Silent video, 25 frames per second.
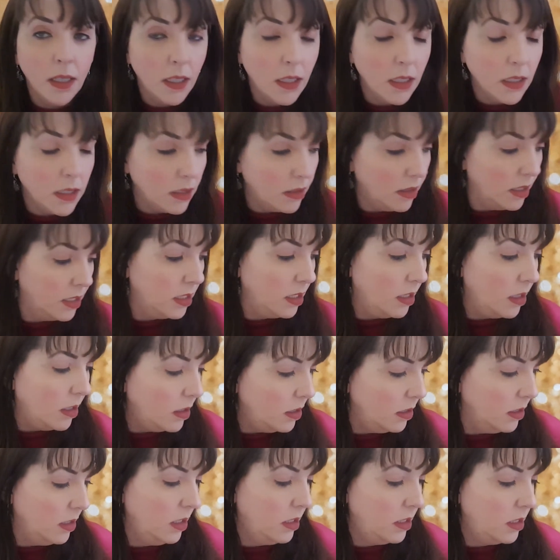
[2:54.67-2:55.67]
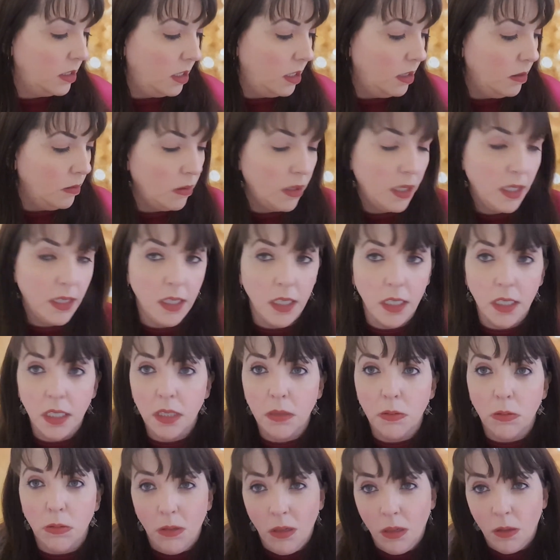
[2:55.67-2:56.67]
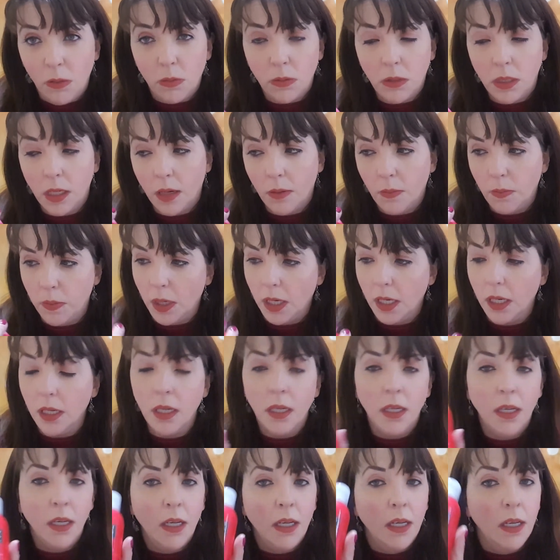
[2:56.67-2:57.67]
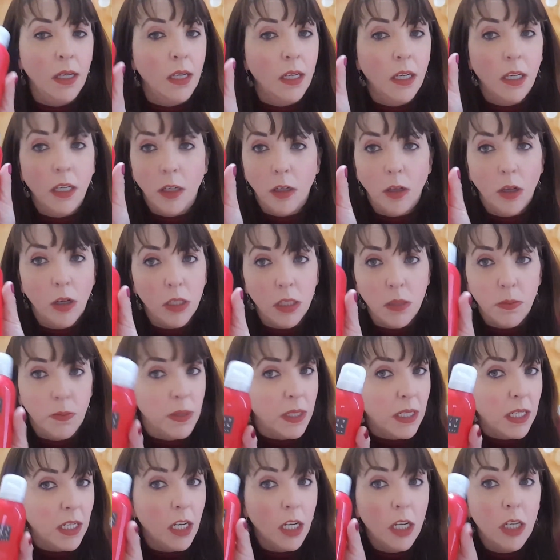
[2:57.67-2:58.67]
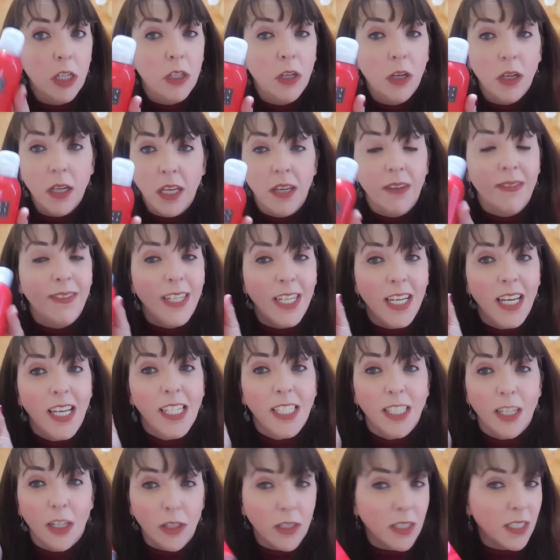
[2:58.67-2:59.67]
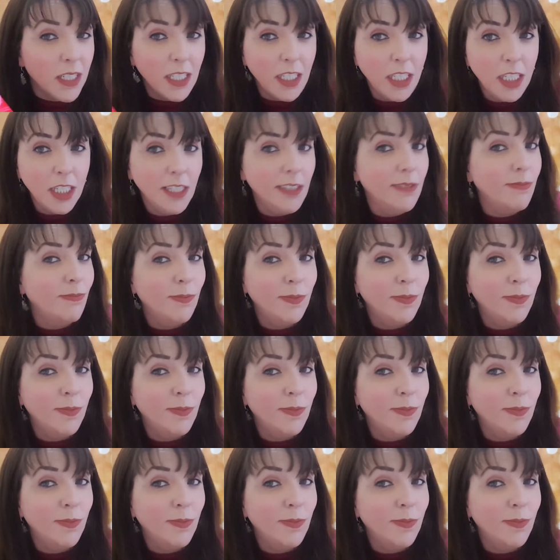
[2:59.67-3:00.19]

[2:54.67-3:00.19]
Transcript: So that's all you do. And this, remember, cost me not even a sausage.